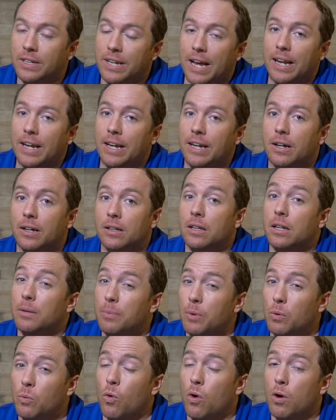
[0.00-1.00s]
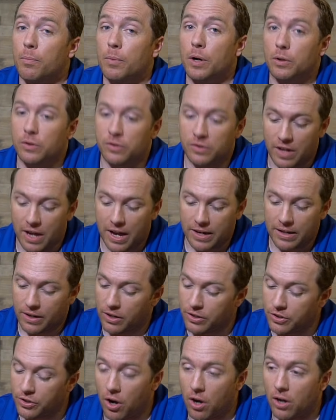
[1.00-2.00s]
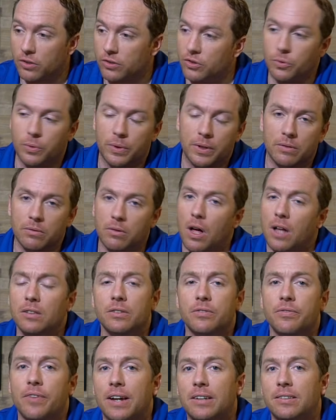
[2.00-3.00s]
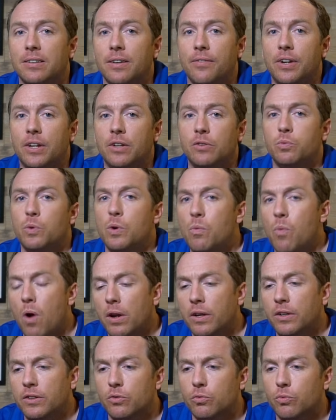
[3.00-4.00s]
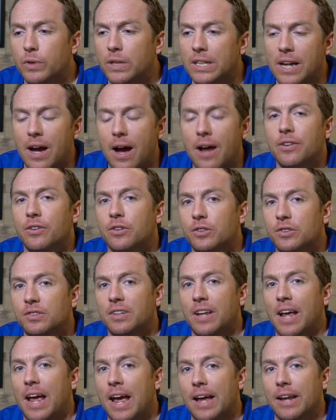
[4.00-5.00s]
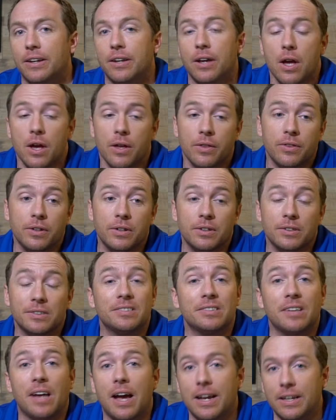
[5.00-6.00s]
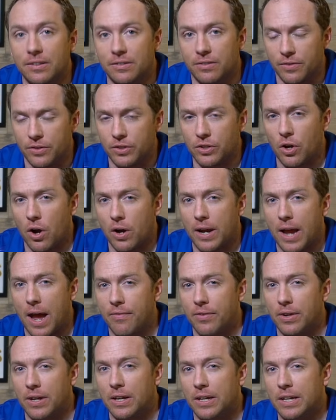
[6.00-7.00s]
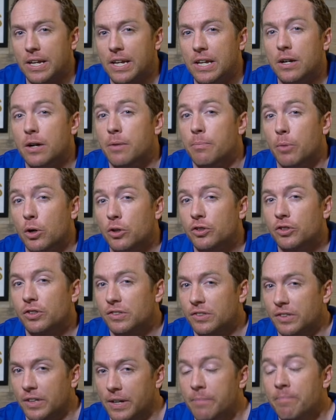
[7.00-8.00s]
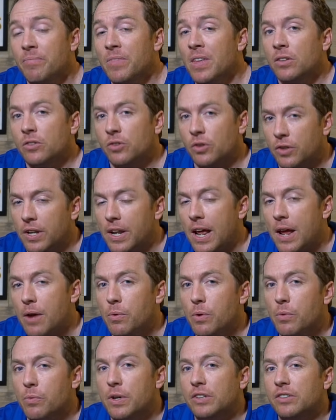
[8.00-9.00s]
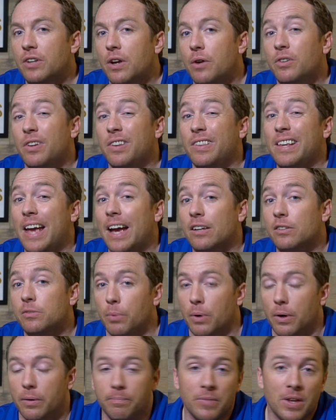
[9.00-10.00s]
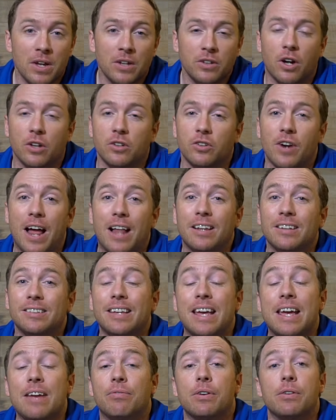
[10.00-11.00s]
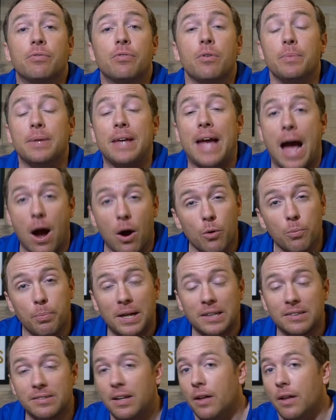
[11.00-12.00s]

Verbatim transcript: getting a little bit warmer outside and our dogs doing lots of activities, we wanted to really understand the signs of a dog having a heat emergency. So today we reached out to the expert. Dr. Alex Avery from the Our Pets